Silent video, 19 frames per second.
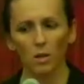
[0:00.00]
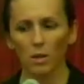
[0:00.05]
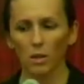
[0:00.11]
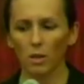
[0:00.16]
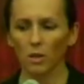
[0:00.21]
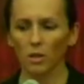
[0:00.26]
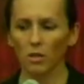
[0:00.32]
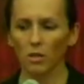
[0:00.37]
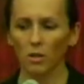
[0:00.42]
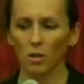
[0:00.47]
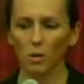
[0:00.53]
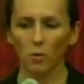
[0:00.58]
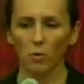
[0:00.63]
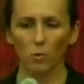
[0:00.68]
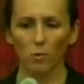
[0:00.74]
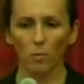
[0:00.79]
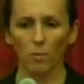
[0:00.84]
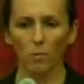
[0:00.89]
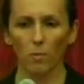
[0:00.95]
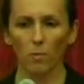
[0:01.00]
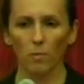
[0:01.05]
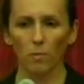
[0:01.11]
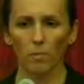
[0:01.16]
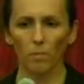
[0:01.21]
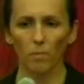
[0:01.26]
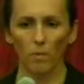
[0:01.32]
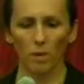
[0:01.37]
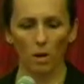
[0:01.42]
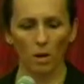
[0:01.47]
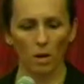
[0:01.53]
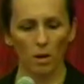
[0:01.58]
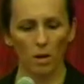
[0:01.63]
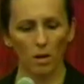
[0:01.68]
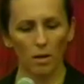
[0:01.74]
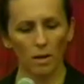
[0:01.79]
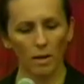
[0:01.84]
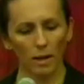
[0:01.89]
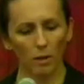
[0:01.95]
So,
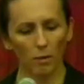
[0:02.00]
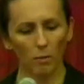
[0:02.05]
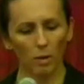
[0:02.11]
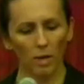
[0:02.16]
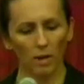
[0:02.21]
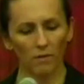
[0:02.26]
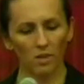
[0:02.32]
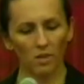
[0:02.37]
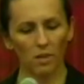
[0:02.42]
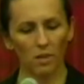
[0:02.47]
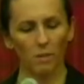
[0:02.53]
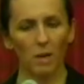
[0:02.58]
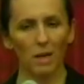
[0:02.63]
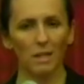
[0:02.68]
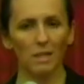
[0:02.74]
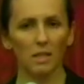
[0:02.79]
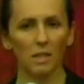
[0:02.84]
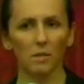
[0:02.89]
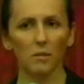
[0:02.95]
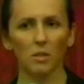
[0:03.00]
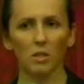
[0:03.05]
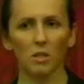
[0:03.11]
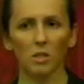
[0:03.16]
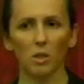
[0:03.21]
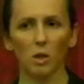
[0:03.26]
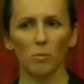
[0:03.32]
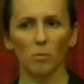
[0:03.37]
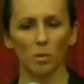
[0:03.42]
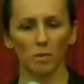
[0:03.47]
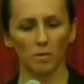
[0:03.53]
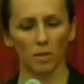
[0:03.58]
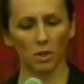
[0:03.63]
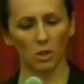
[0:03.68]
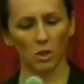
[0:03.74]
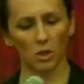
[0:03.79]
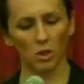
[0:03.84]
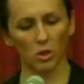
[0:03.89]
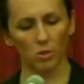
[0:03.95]
now that we have some idea of the scope of the
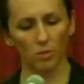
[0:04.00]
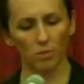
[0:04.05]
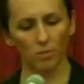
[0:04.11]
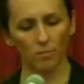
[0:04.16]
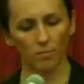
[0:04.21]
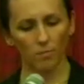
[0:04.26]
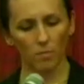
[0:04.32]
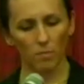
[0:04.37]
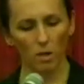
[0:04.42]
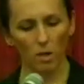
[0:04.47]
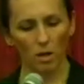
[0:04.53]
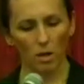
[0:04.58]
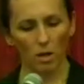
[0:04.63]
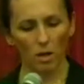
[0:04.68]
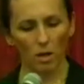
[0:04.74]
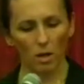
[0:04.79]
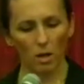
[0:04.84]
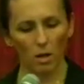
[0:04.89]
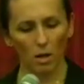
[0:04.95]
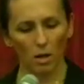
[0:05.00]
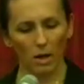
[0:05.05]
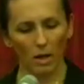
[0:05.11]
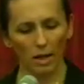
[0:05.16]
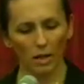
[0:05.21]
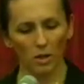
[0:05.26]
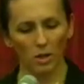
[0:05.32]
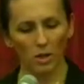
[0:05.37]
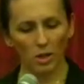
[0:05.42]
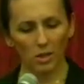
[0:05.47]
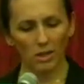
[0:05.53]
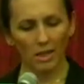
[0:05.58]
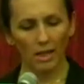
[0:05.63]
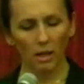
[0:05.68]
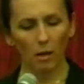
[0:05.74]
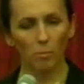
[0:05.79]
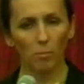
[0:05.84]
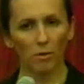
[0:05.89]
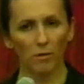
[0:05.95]
issue and just
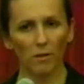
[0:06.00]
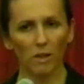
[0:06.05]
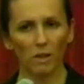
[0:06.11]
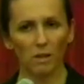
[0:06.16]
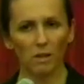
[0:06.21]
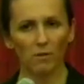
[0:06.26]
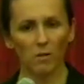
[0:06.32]
how pervasive it